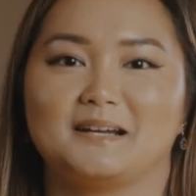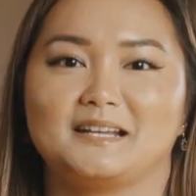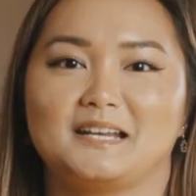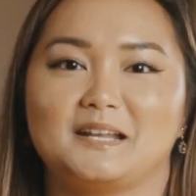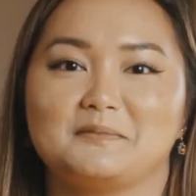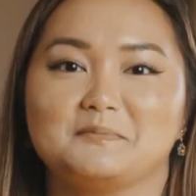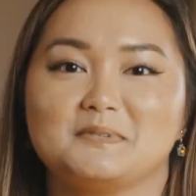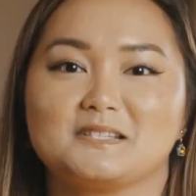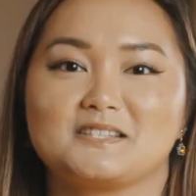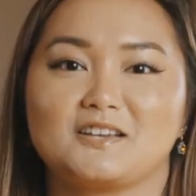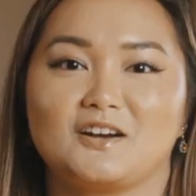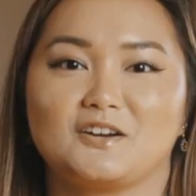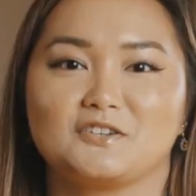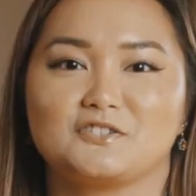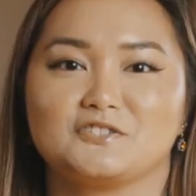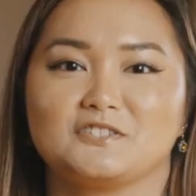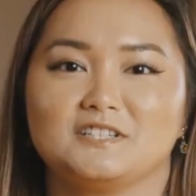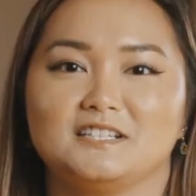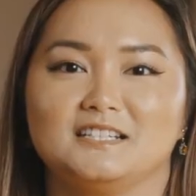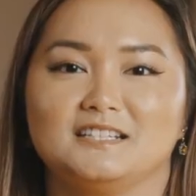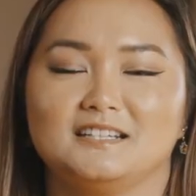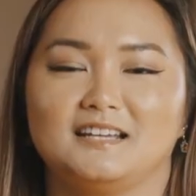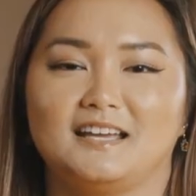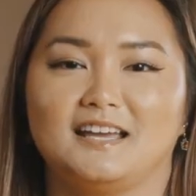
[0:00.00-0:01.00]
My name is
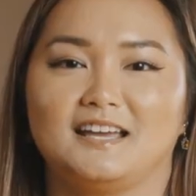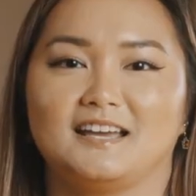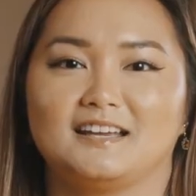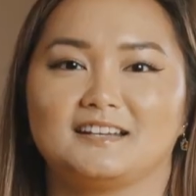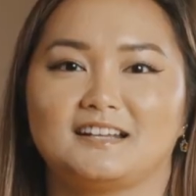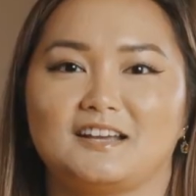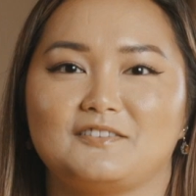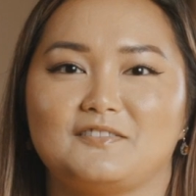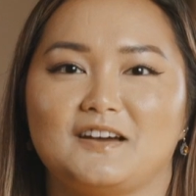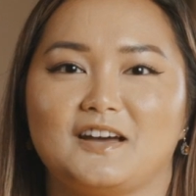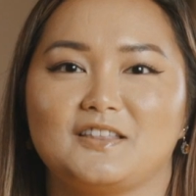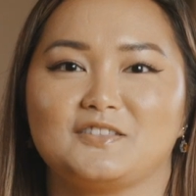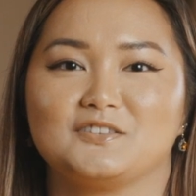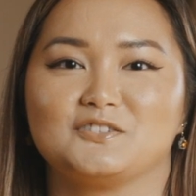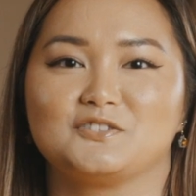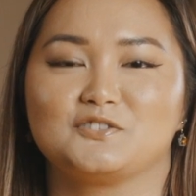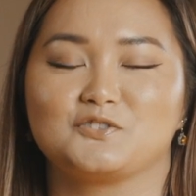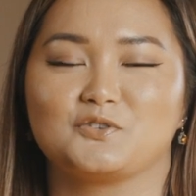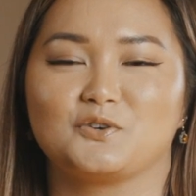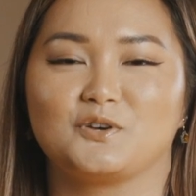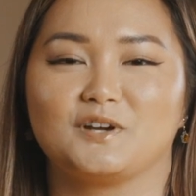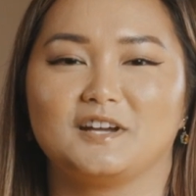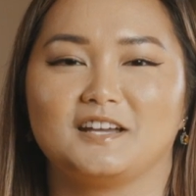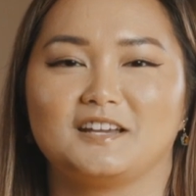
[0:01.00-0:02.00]
Audrey, and I've had the
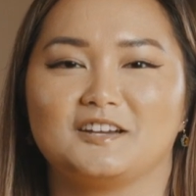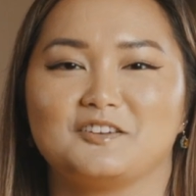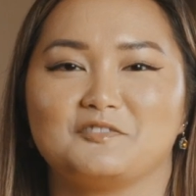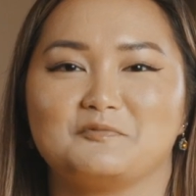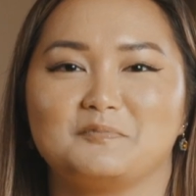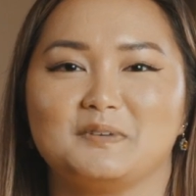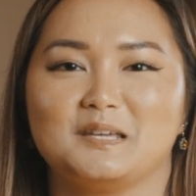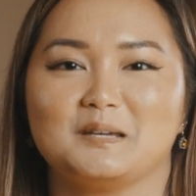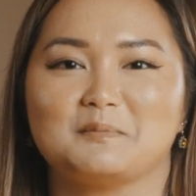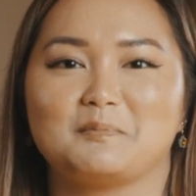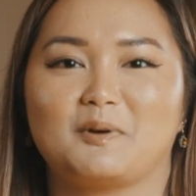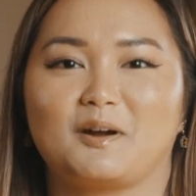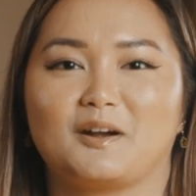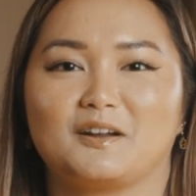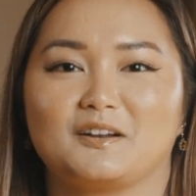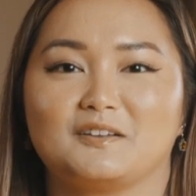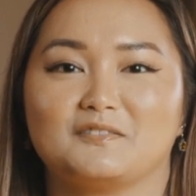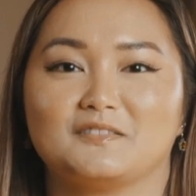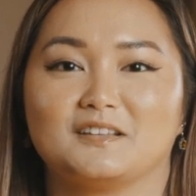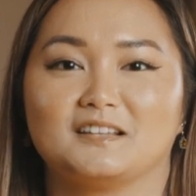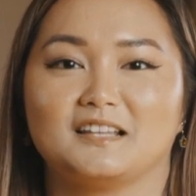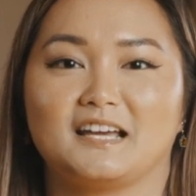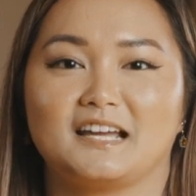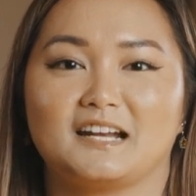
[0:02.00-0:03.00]
joy of being part
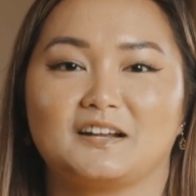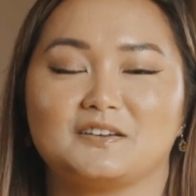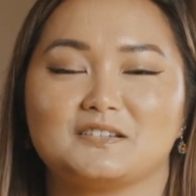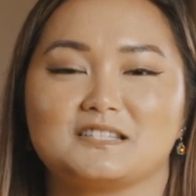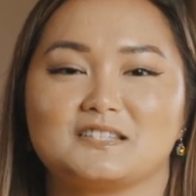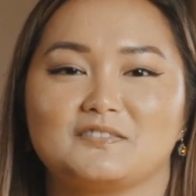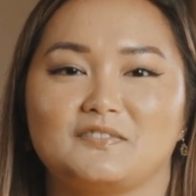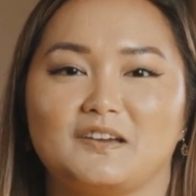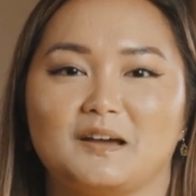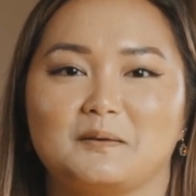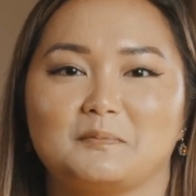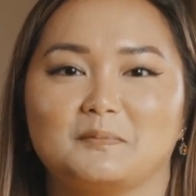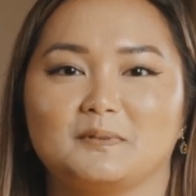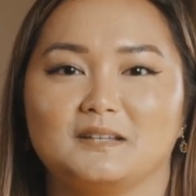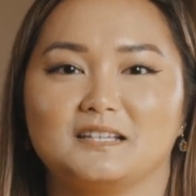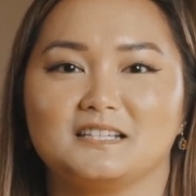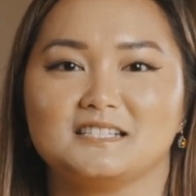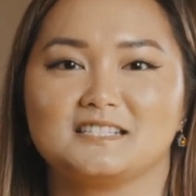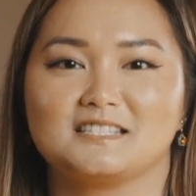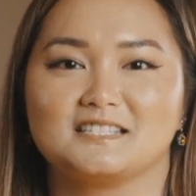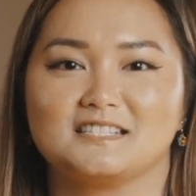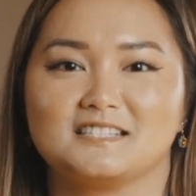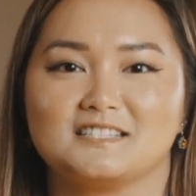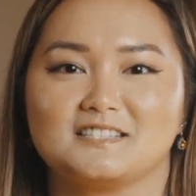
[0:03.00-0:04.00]
of the Lighthouse
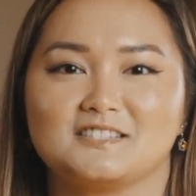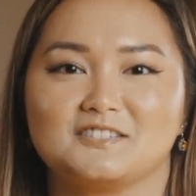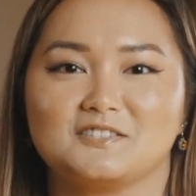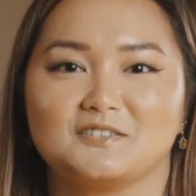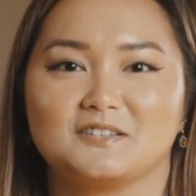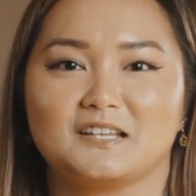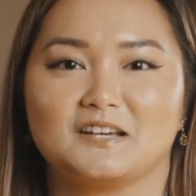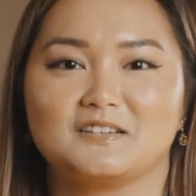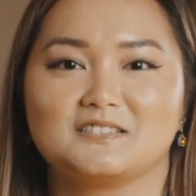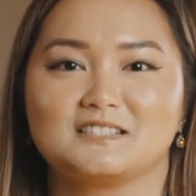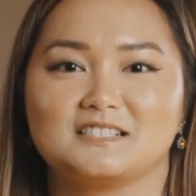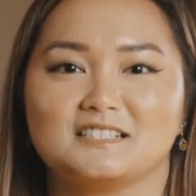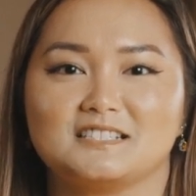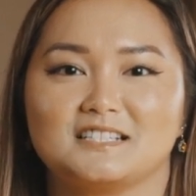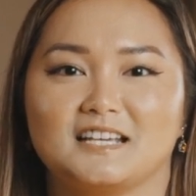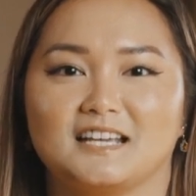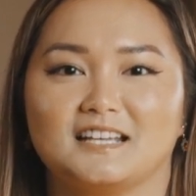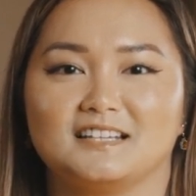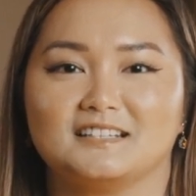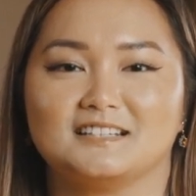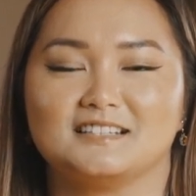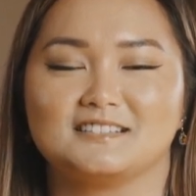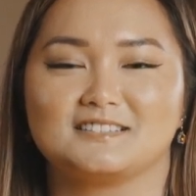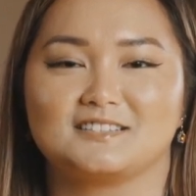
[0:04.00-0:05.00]
family since
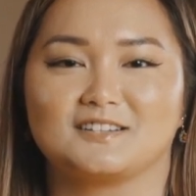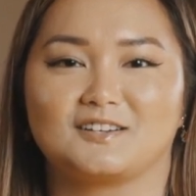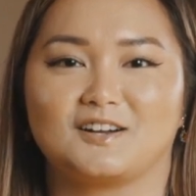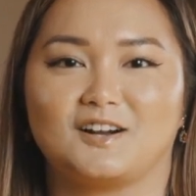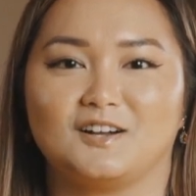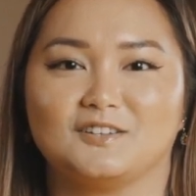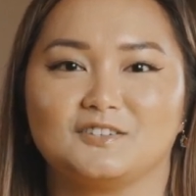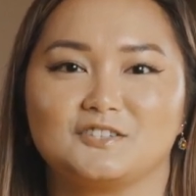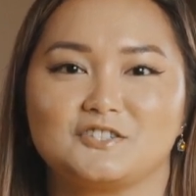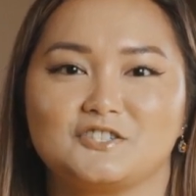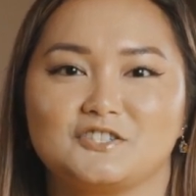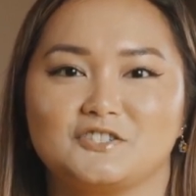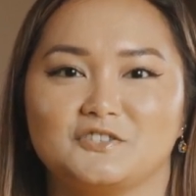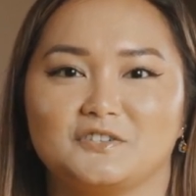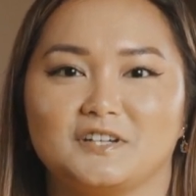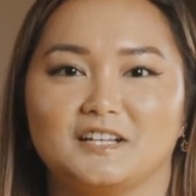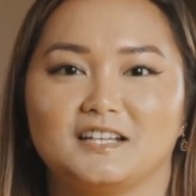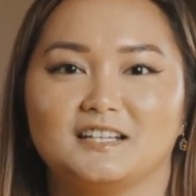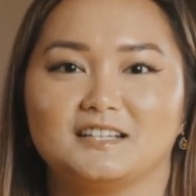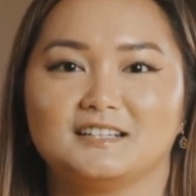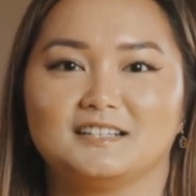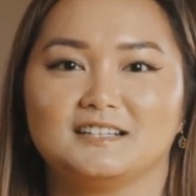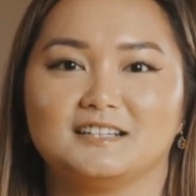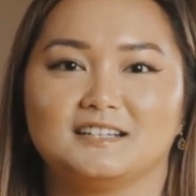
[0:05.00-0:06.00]
2010 as a college
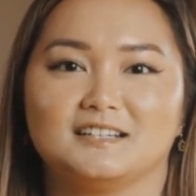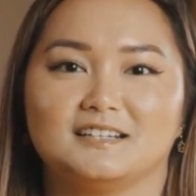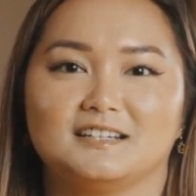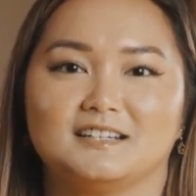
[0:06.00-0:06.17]
student.